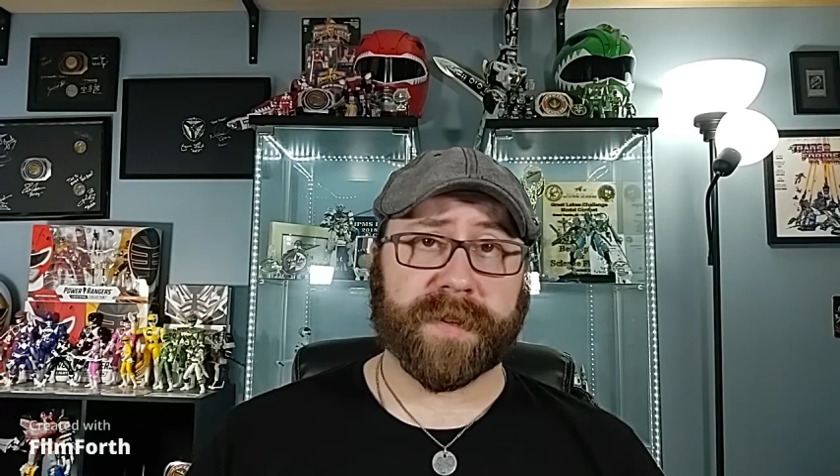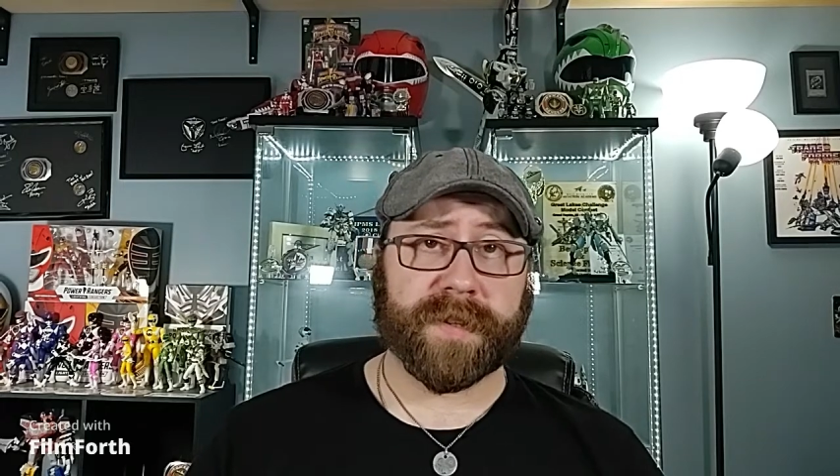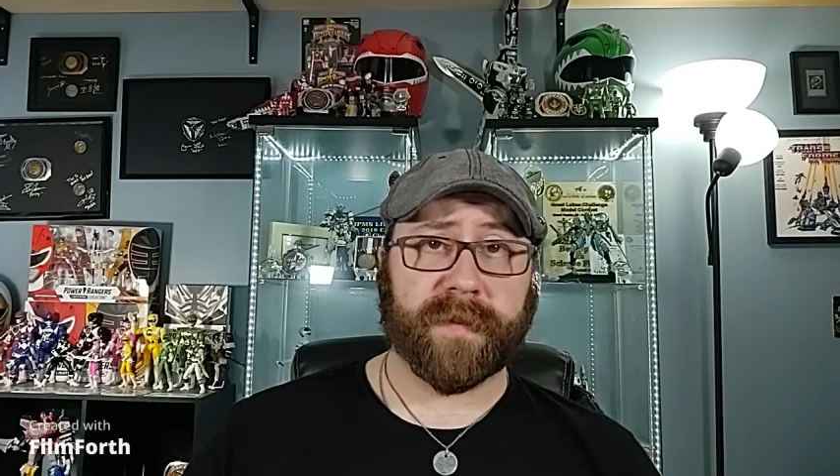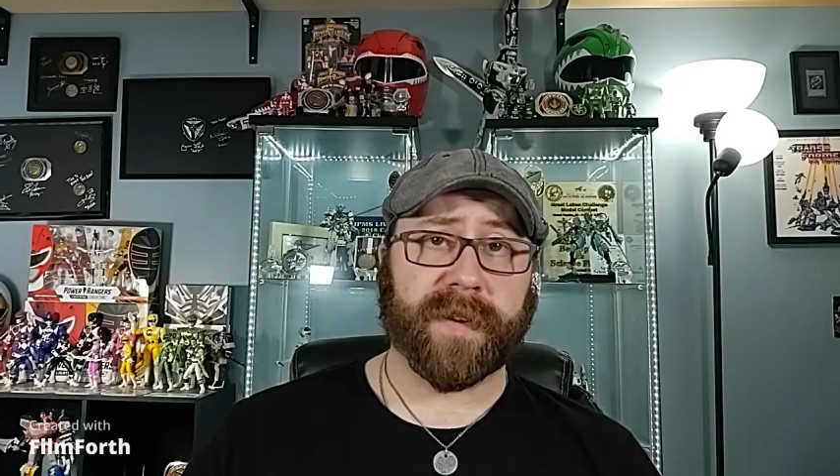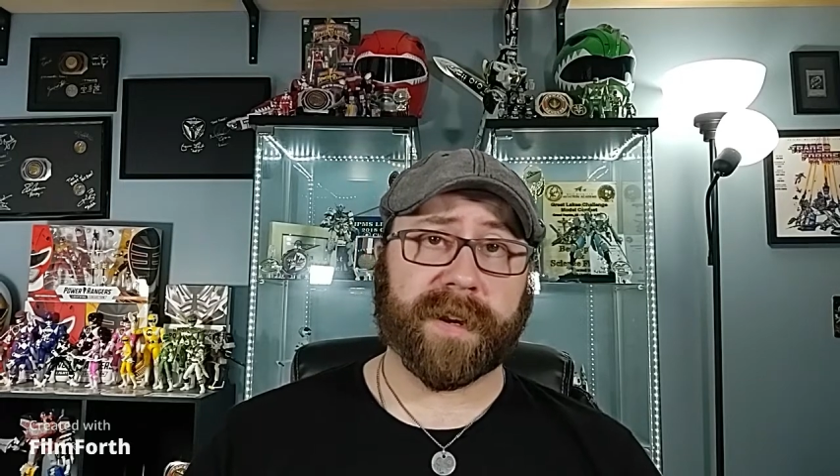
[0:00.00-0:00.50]
I'll
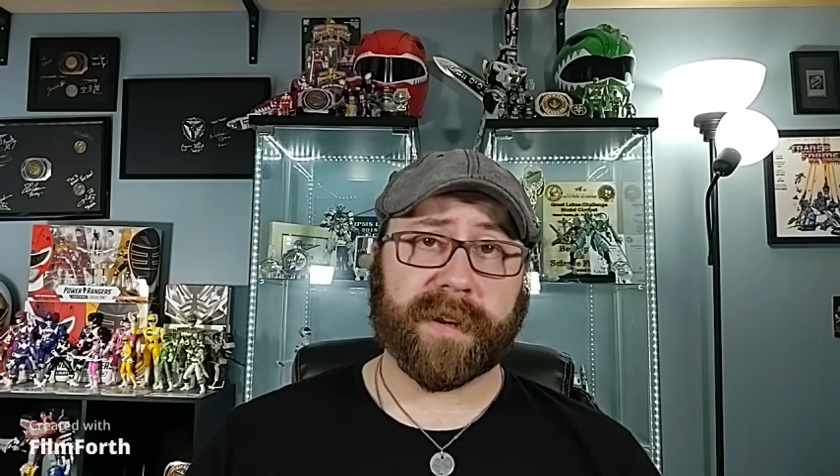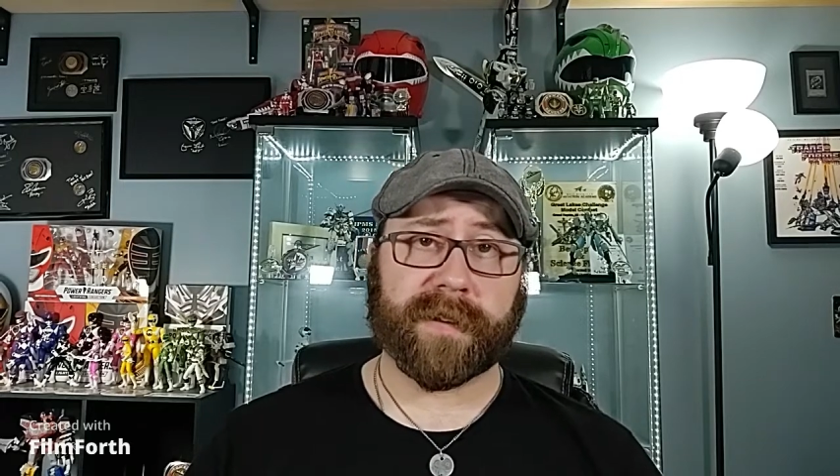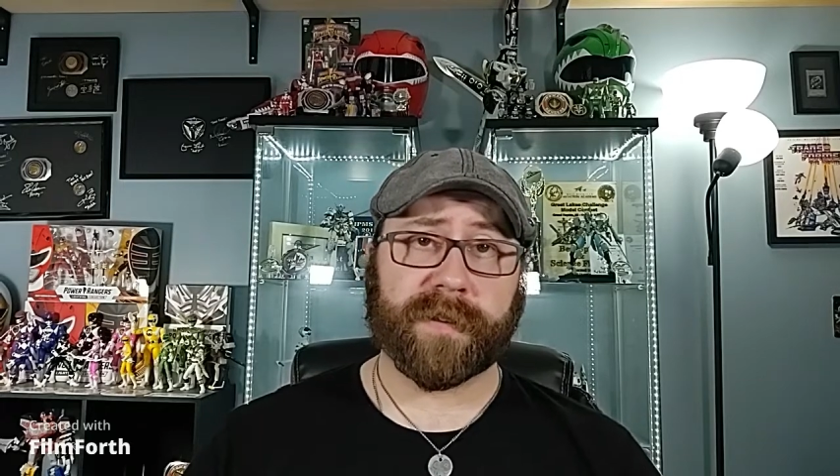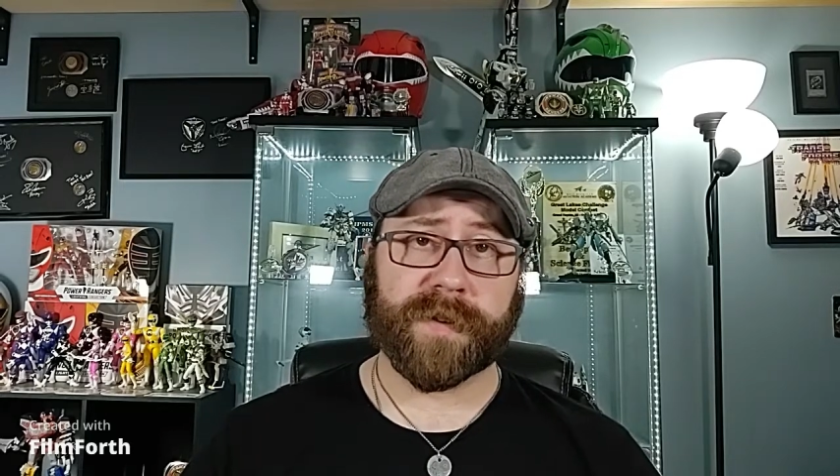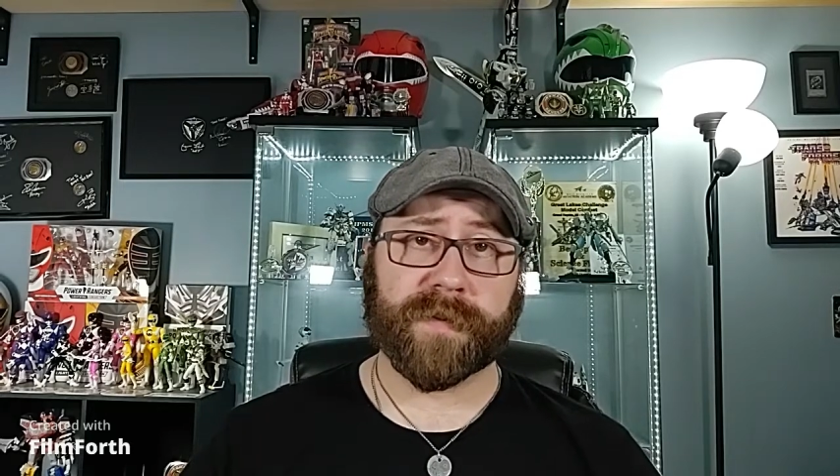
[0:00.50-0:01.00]
see if I can get
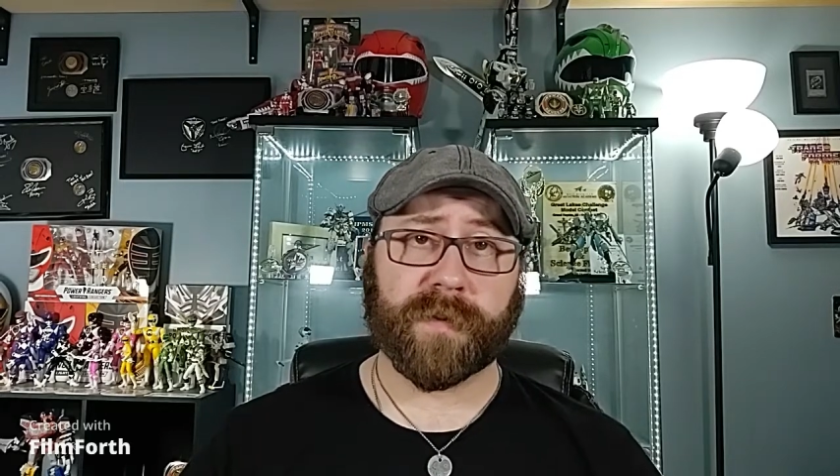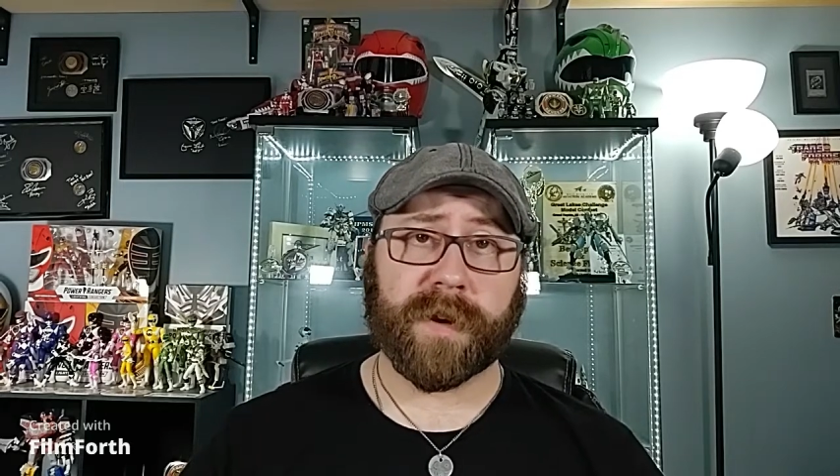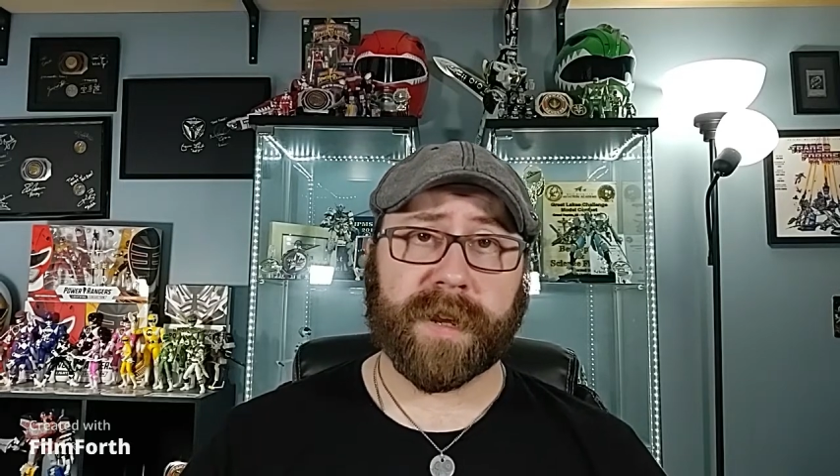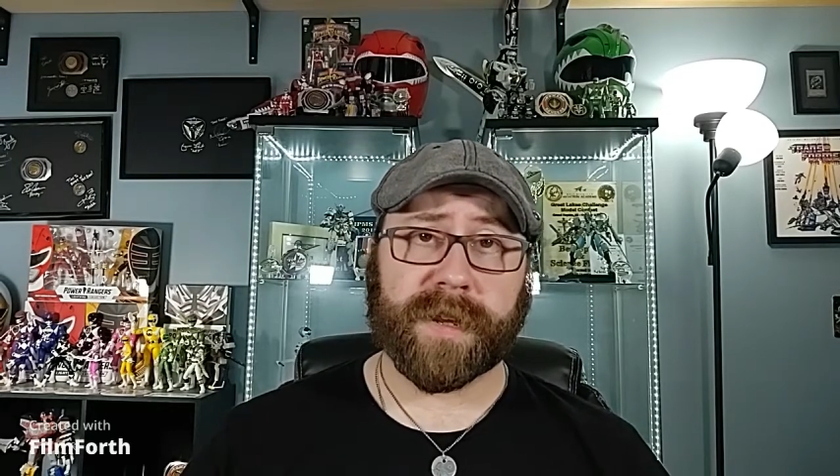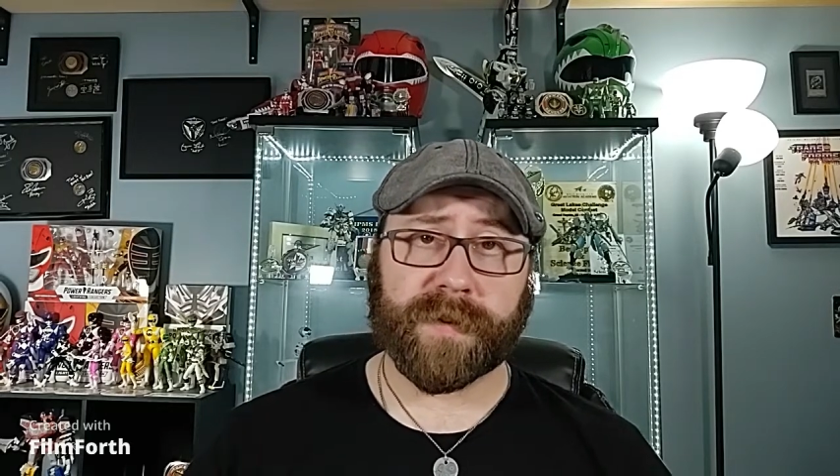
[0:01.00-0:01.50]
to those for
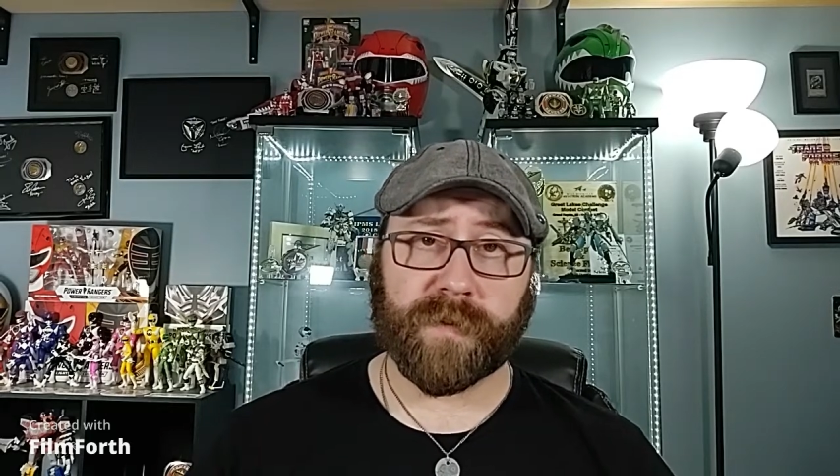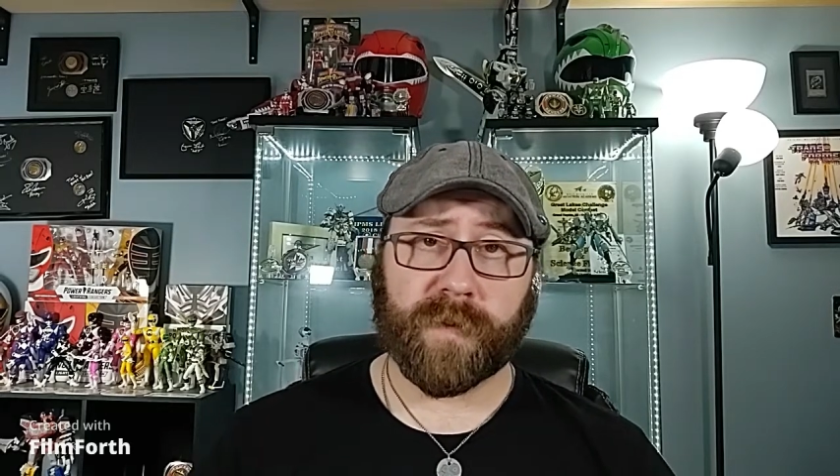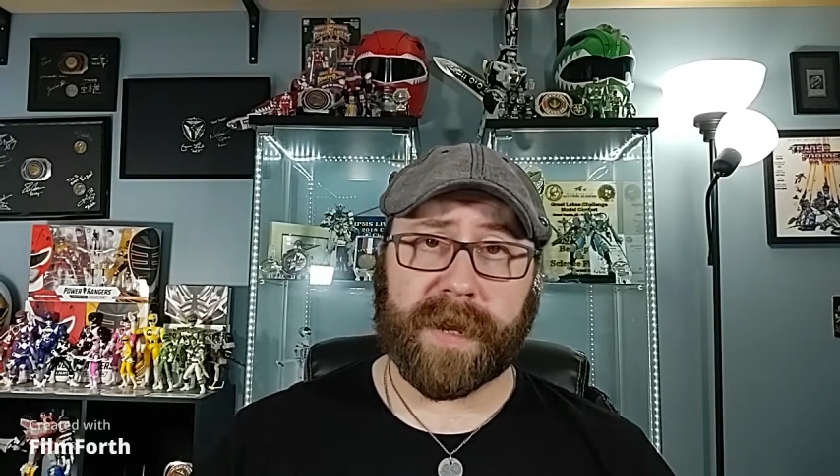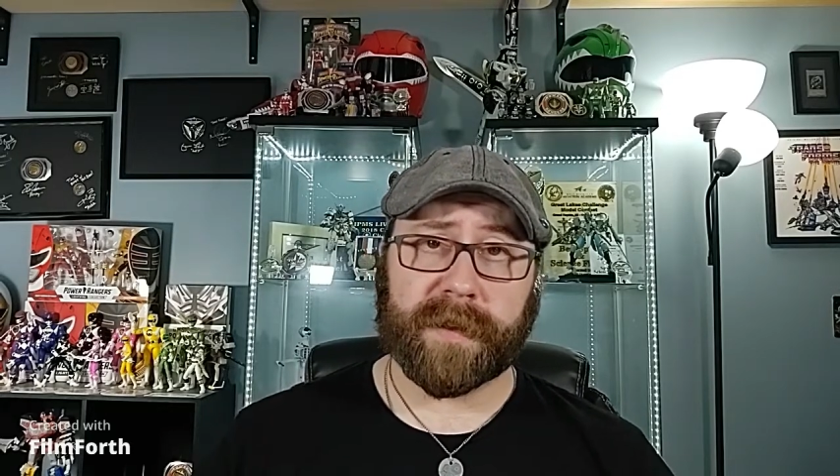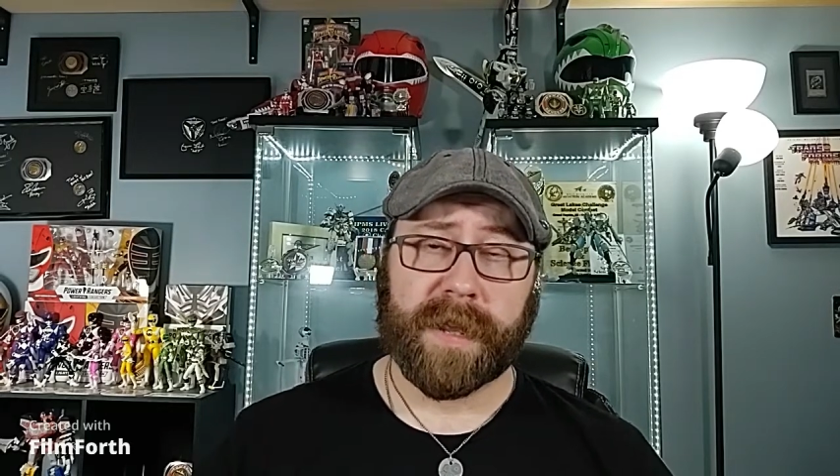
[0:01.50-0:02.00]
you as
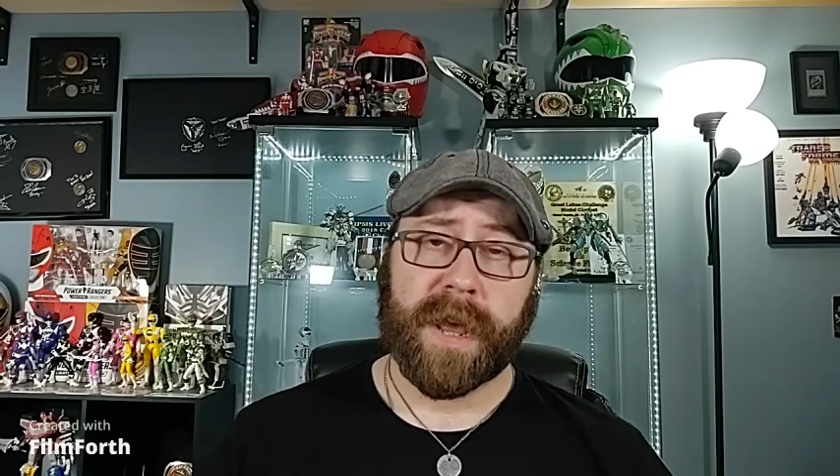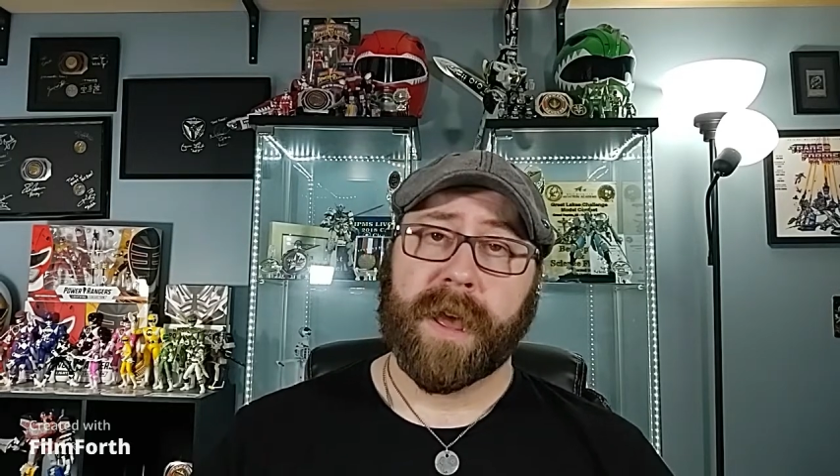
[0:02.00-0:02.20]
well.